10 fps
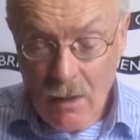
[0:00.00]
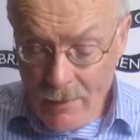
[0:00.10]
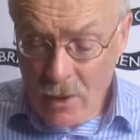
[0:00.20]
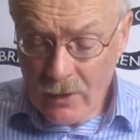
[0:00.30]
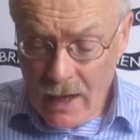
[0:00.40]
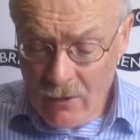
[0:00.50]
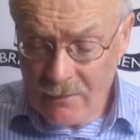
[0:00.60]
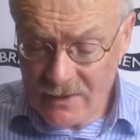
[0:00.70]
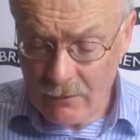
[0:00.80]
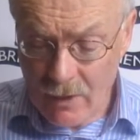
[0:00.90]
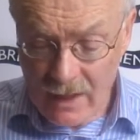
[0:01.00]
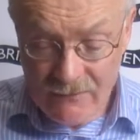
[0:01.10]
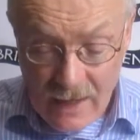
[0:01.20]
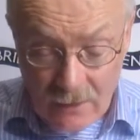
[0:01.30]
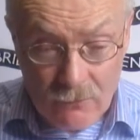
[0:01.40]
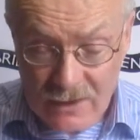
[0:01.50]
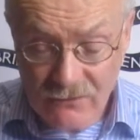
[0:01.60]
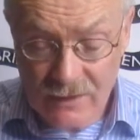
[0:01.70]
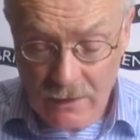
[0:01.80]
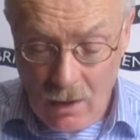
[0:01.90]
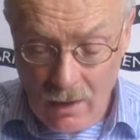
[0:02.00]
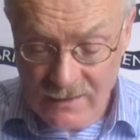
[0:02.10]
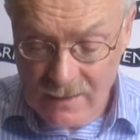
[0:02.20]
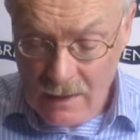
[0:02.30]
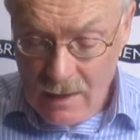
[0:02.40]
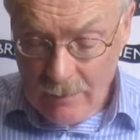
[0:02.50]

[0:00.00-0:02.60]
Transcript: I'm no coward, Mr. Ryan. I've taken risk for the cause,